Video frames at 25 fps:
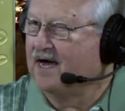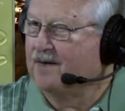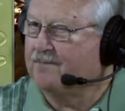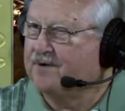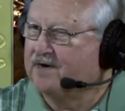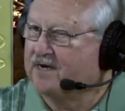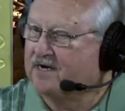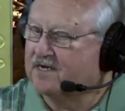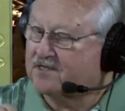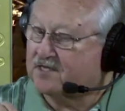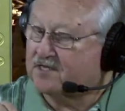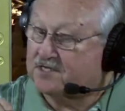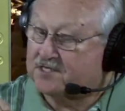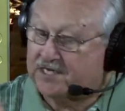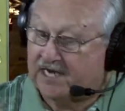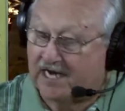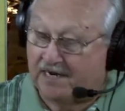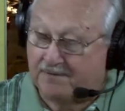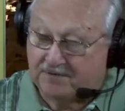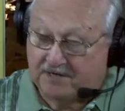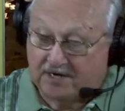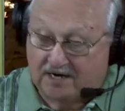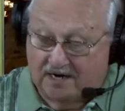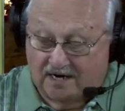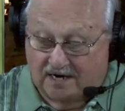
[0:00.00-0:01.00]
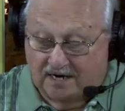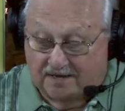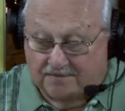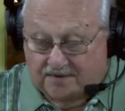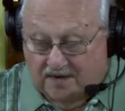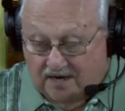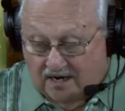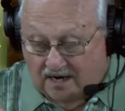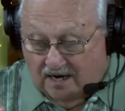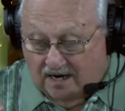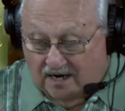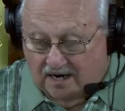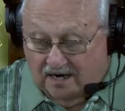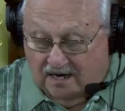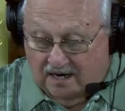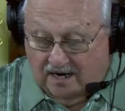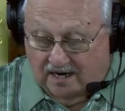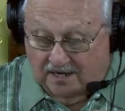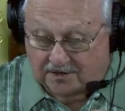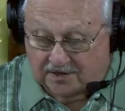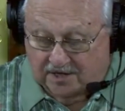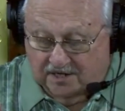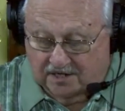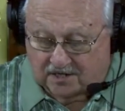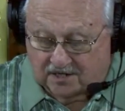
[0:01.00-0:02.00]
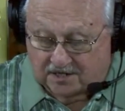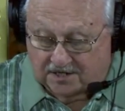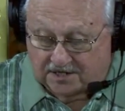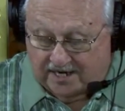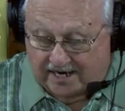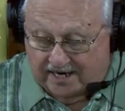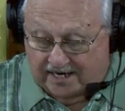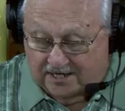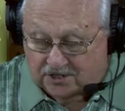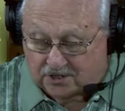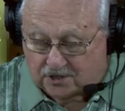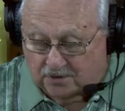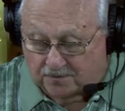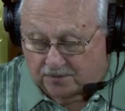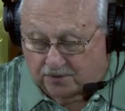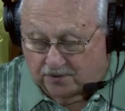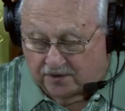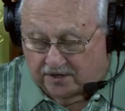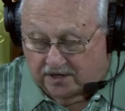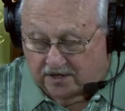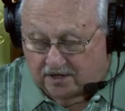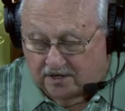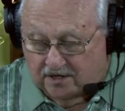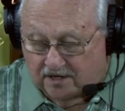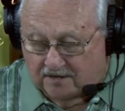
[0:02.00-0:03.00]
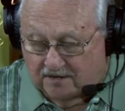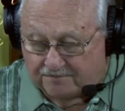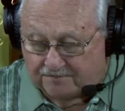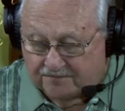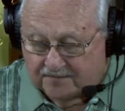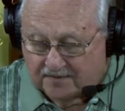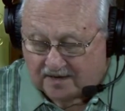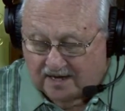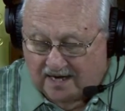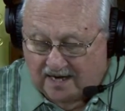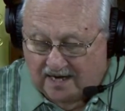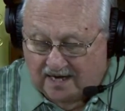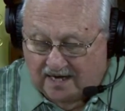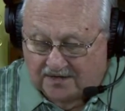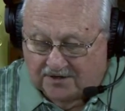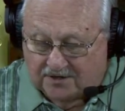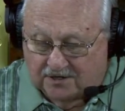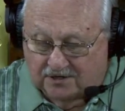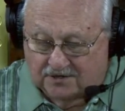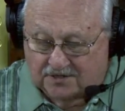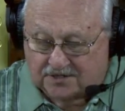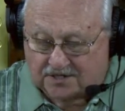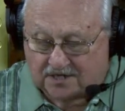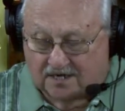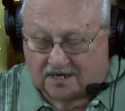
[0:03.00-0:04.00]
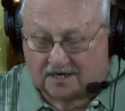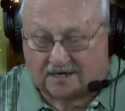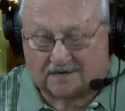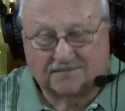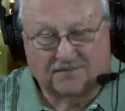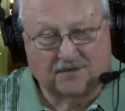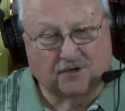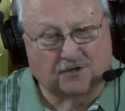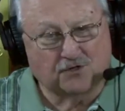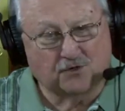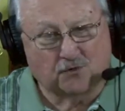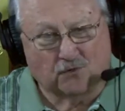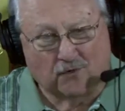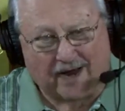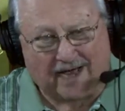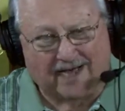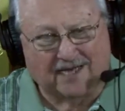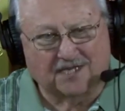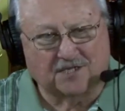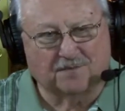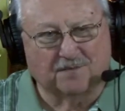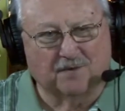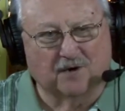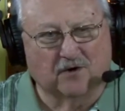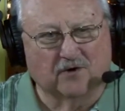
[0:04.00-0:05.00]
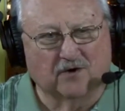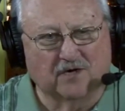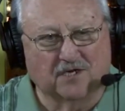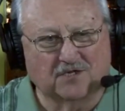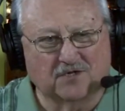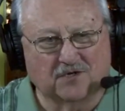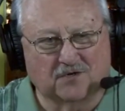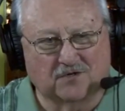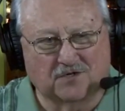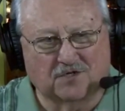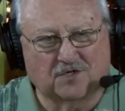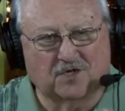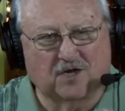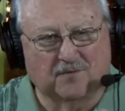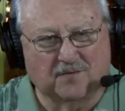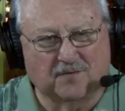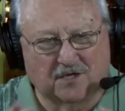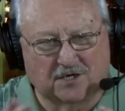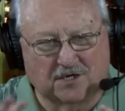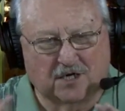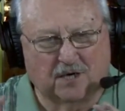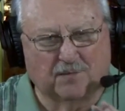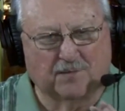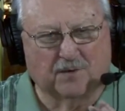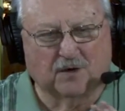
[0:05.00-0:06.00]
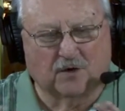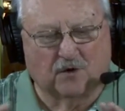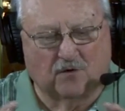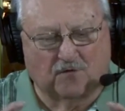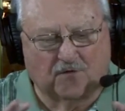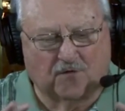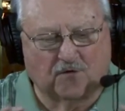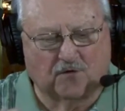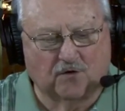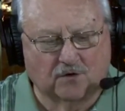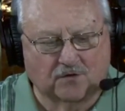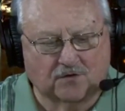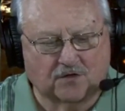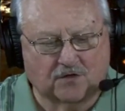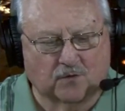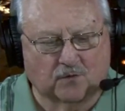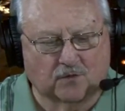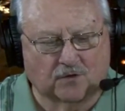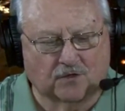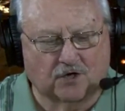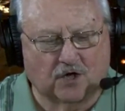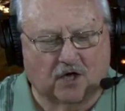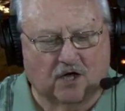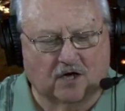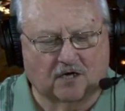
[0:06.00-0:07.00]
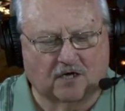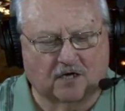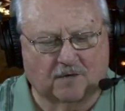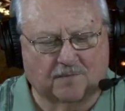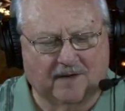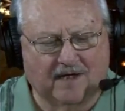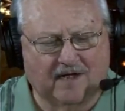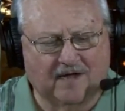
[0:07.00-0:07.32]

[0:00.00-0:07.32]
But at the same time, I think the tastes are pretty good. There's raspberries and some of the typical fruit that we're talking